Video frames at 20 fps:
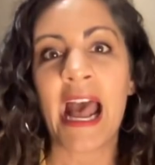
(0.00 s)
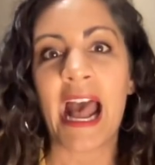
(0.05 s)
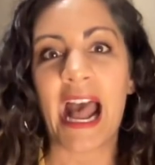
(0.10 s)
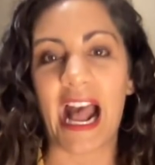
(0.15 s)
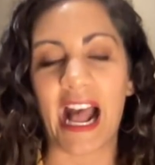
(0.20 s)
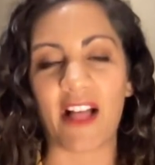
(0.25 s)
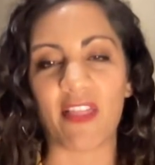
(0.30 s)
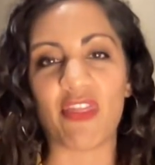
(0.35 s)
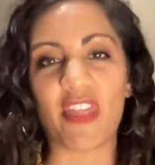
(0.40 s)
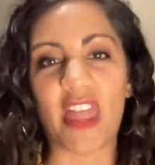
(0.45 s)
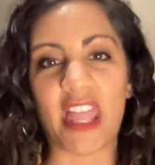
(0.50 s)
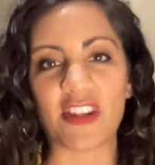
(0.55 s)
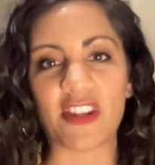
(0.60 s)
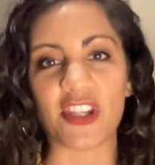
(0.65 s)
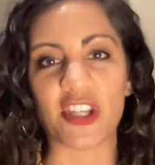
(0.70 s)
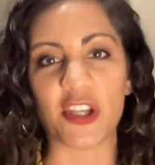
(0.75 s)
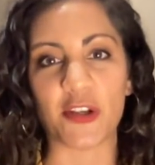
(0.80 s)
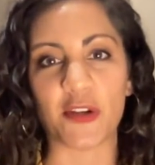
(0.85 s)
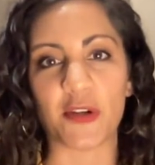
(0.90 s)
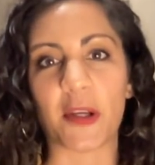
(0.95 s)
And then
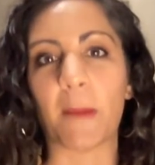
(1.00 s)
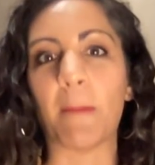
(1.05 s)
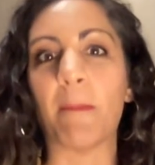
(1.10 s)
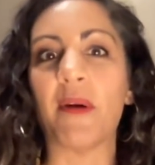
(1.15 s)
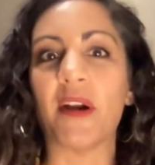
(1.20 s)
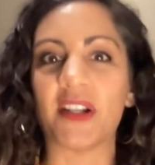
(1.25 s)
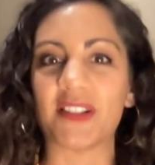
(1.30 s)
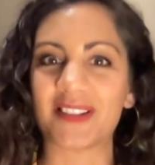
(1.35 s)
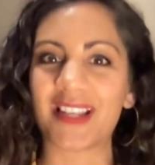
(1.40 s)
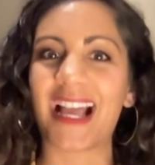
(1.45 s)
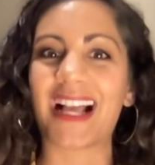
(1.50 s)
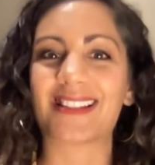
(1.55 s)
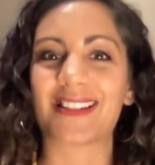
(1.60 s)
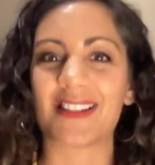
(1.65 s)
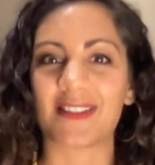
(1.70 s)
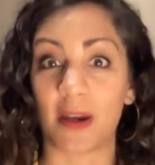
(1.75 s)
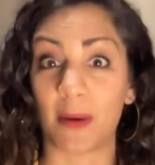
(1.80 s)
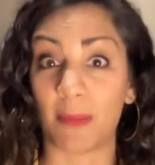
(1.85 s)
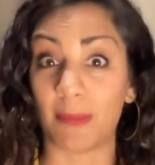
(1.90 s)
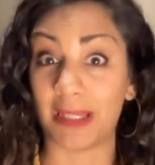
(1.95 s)
you can put taxes
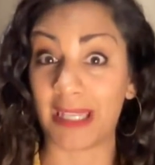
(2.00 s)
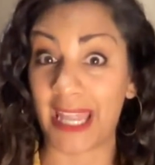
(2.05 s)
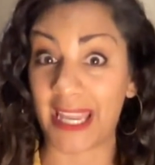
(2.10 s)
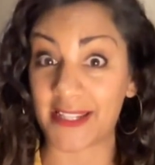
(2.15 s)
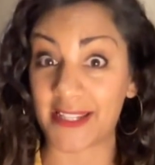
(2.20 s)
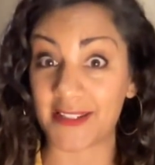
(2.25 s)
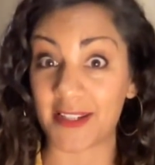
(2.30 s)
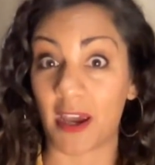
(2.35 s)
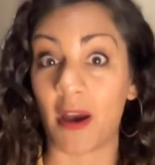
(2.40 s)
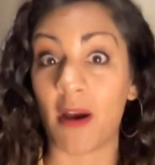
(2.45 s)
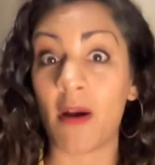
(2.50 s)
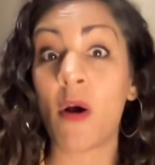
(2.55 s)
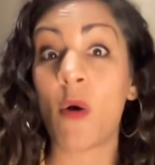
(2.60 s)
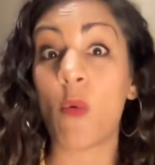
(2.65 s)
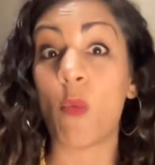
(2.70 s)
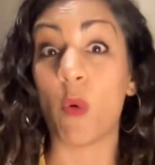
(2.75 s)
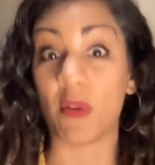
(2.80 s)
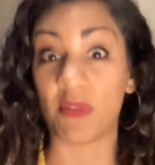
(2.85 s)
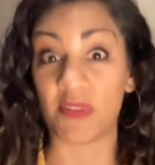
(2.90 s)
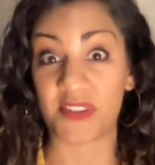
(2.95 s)
up later
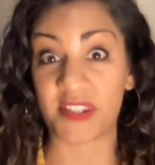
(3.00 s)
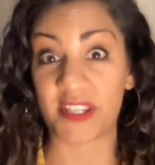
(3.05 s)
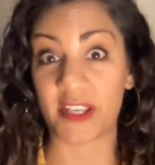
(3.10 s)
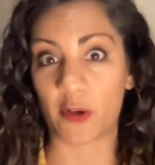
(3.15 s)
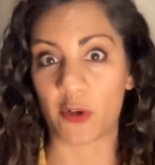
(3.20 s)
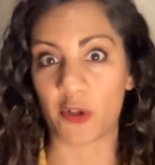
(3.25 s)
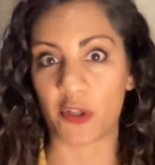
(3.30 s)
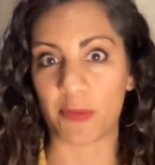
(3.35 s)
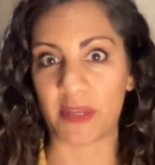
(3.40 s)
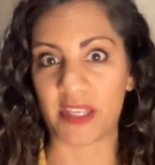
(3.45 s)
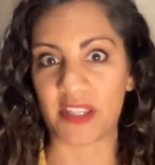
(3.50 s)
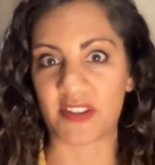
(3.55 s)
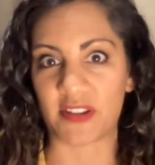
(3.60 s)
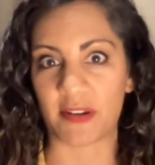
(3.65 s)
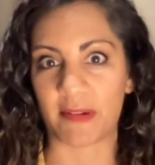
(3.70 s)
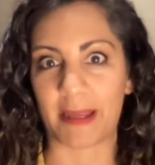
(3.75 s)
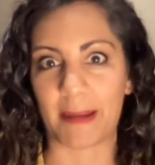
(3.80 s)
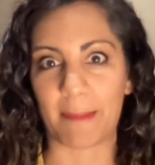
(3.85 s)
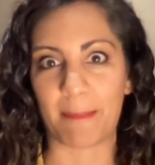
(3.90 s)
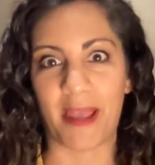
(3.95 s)
once the economy is
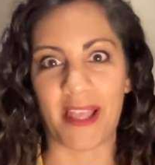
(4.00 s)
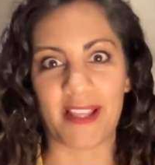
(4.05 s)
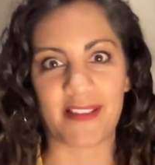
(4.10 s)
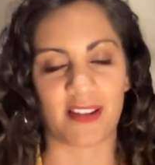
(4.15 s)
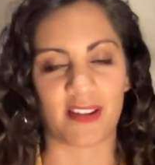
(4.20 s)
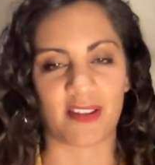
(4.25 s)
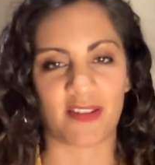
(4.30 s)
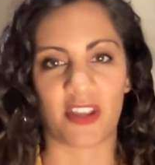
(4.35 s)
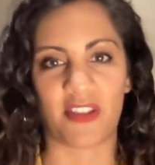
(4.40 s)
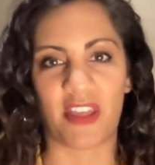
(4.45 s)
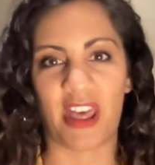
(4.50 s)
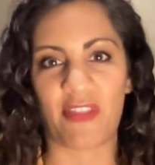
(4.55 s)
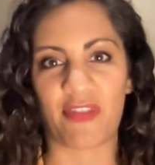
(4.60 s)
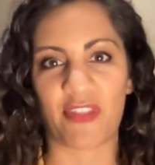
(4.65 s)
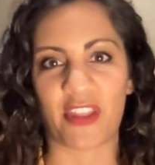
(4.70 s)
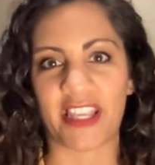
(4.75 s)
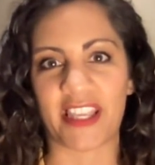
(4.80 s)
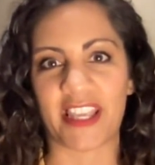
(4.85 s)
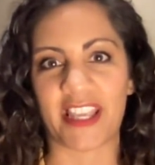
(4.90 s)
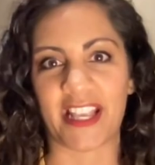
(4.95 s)
doing better. So that
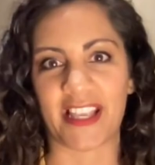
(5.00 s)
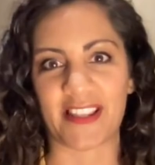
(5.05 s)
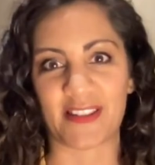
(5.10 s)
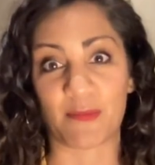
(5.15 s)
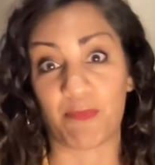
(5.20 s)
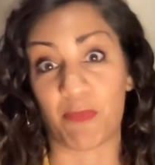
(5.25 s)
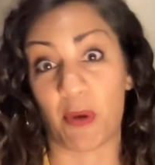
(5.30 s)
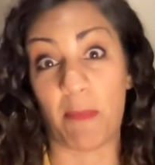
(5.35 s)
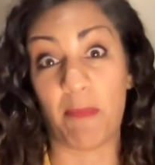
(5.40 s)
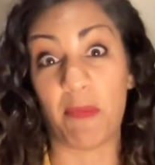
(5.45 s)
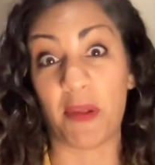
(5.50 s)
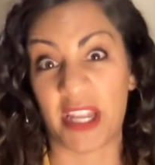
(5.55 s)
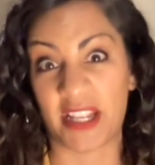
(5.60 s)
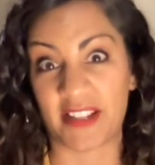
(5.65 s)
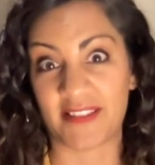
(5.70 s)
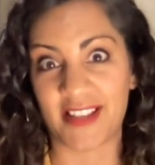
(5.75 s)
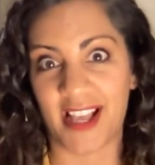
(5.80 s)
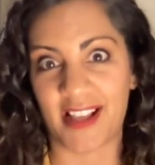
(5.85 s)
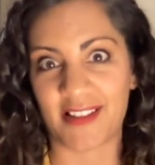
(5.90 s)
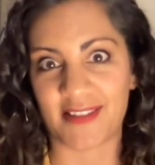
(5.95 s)
thinking is by putting
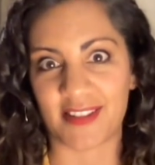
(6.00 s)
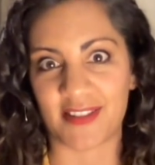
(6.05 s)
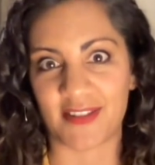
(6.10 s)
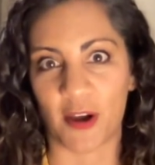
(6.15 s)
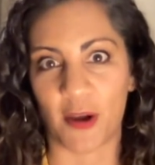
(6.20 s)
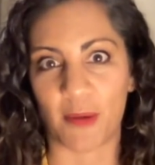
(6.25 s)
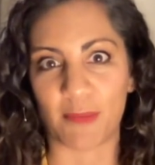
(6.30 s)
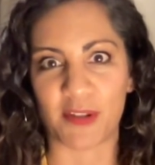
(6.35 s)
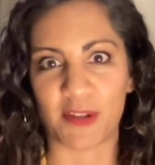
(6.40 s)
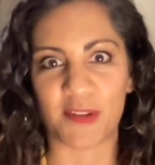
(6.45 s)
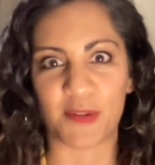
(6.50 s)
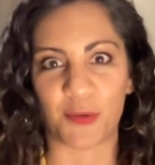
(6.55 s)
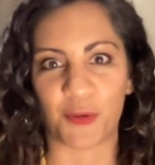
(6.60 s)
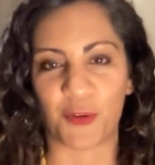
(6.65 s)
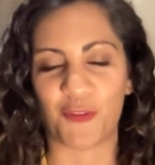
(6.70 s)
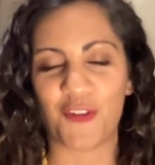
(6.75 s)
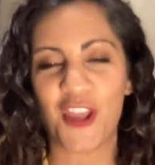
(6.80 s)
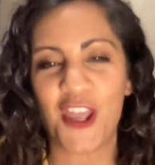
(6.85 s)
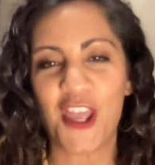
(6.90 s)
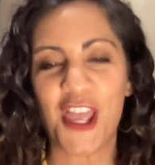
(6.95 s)
taxes up, you sort
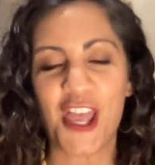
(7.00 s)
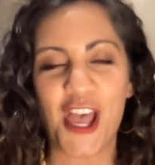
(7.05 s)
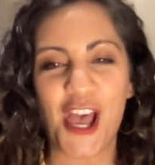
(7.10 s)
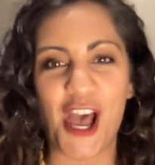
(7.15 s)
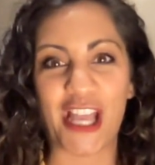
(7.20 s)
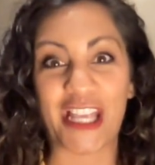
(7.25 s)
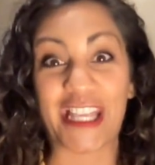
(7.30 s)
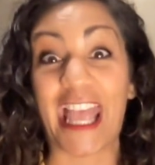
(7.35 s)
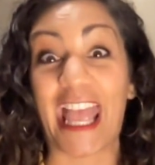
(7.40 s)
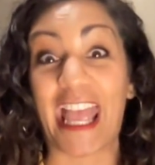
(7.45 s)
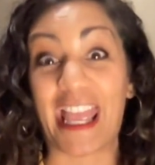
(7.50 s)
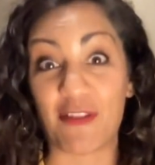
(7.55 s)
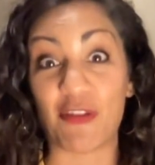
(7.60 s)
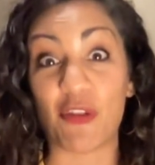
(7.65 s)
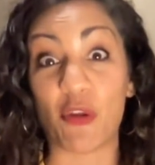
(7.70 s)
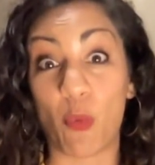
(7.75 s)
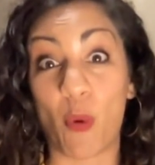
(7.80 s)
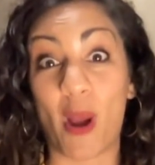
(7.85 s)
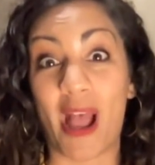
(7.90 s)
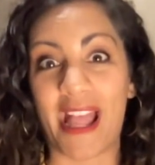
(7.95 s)
of get in
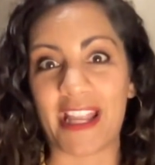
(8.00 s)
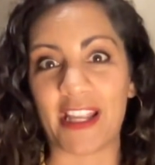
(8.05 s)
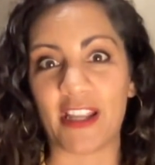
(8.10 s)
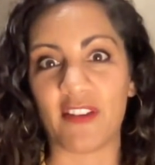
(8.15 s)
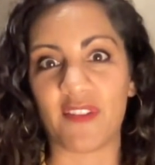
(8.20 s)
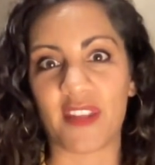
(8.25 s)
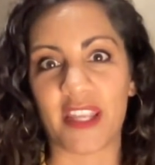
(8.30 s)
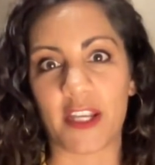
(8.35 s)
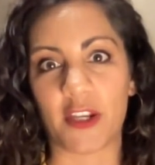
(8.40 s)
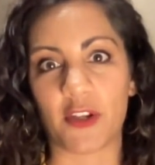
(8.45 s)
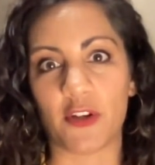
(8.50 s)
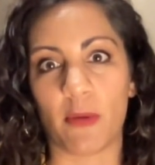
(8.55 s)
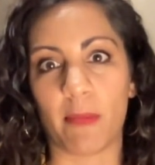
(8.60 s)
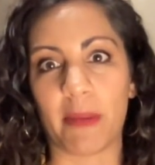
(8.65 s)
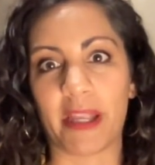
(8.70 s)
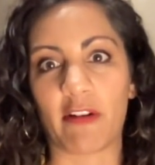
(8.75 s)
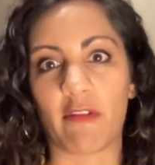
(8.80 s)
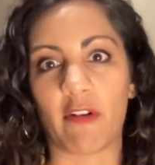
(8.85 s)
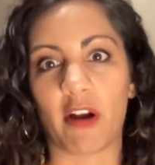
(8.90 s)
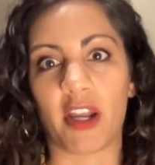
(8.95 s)
the way of
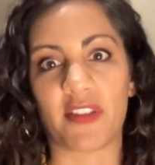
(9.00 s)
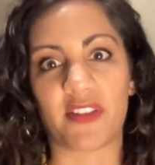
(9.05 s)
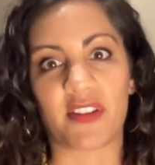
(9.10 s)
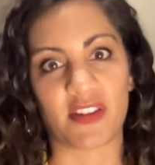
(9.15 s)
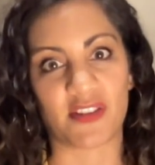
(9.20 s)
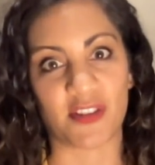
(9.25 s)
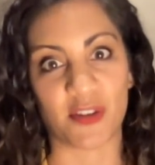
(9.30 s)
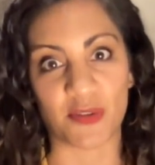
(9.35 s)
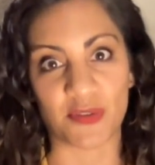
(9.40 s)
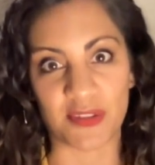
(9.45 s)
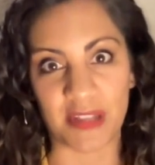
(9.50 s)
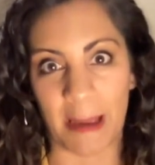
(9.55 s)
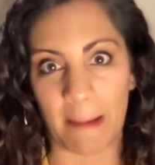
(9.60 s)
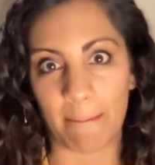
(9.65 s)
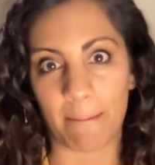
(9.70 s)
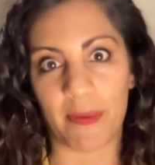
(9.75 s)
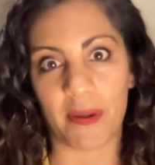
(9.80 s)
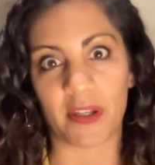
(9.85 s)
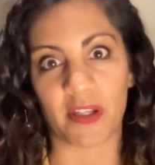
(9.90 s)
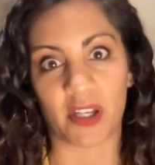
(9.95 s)
economic growth because you
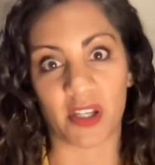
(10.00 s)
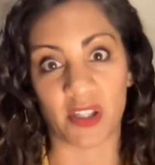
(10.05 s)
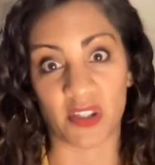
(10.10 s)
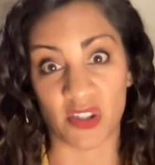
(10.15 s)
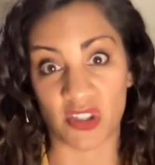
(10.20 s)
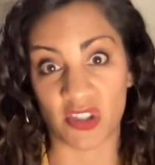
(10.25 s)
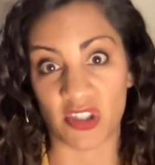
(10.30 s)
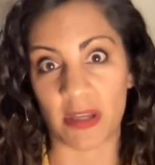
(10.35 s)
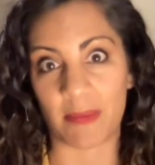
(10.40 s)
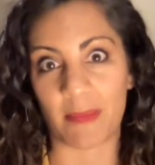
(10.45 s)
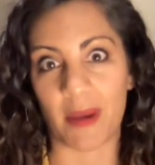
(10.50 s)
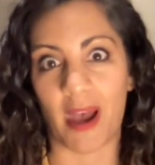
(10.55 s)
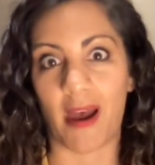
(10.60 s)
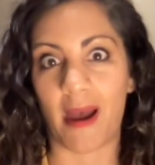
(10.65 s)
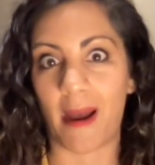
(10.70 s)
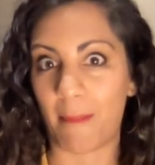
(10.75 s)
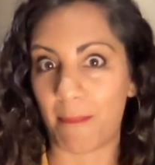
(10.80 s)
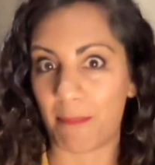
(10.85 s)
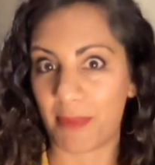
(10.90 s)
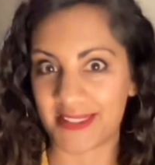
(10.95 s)
dampen consumer
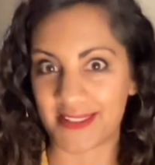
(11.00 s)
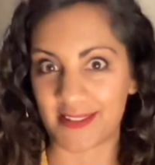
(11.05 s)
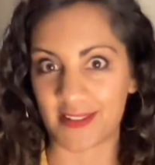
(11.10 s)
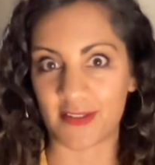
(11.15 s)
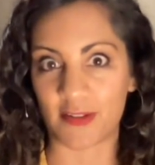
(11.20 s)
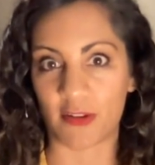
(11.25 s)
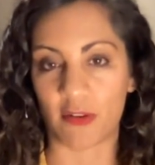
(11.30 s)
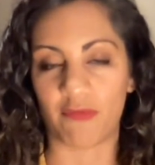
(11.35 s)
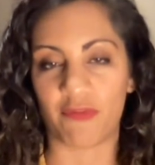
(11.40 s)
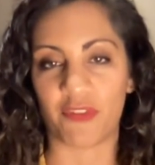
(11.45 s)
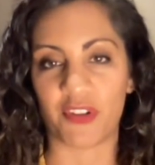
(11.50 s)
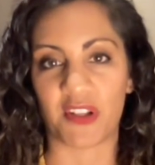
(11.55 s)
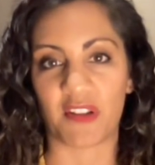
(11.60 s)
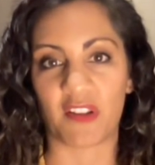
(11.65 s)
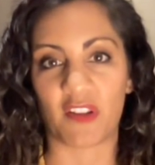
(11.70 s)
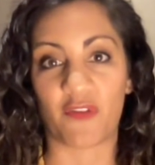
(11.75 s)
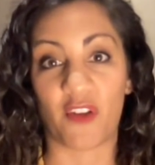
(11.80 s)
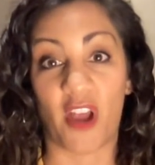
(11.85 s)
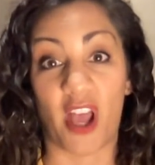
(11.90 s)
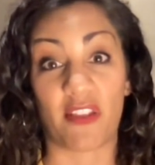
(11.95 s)
and business
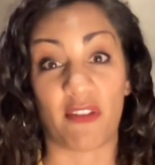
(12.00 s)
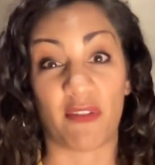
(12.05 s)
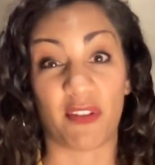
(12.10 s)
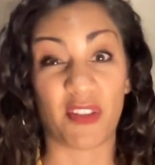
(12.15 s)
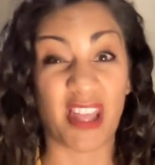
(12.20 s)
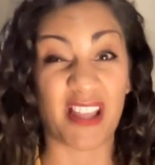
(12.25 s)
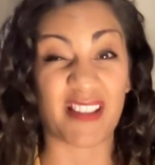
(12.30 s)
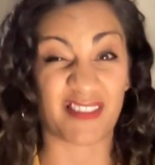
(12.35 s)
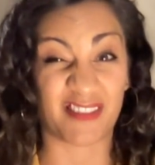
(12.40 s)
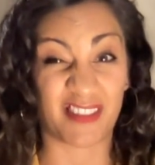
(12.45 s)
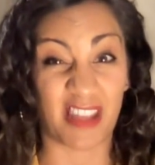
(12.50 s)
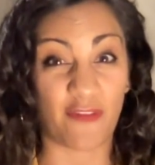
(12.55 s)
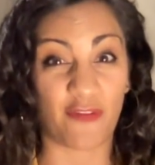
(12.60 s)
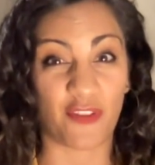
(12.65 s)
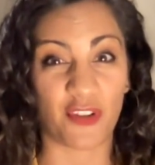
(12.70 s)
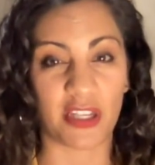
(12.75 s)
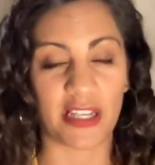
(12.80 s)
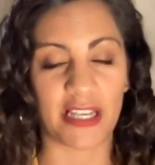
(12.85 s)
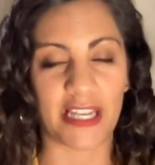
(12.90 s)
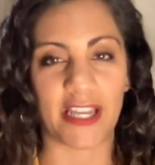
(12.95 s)
confidence further. And that's
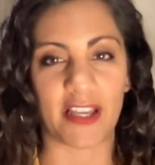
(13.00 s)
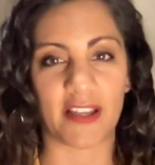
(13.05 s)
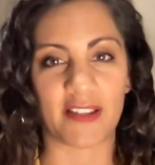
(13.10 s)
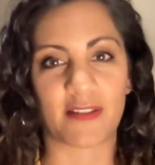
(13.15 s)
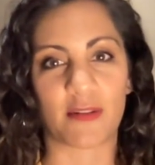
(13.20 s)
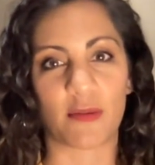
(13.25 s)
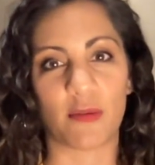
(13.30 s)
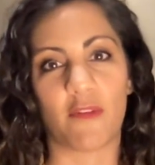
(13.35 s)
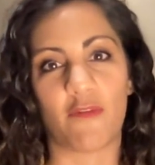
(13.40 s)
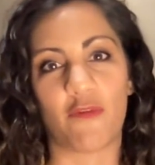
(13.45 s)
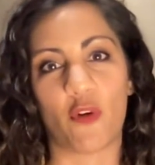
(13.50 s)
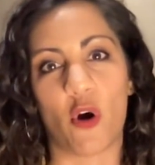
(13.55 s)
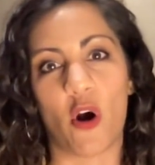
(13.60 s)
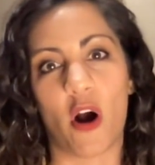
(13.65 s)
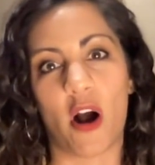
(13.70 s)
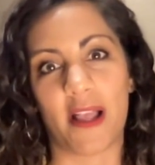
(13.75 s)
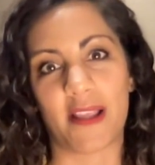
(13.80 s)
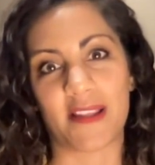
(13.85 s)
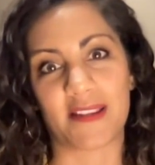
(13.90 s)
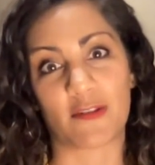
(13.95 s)
definitely a school of thought
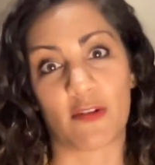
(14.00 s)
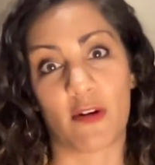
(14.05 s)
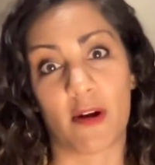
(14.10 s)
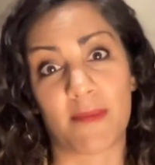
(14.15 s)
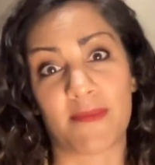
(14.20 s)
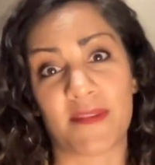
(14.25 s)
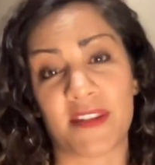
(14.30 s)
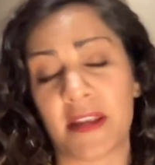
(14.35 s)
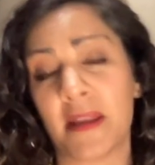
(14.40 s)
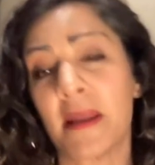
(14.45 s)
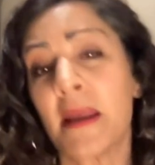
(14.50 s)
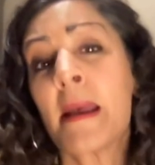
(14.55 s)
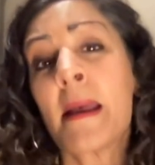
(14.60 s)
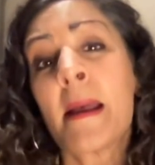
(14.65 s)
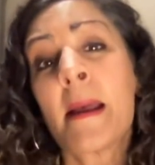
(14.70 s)
I ascribe to.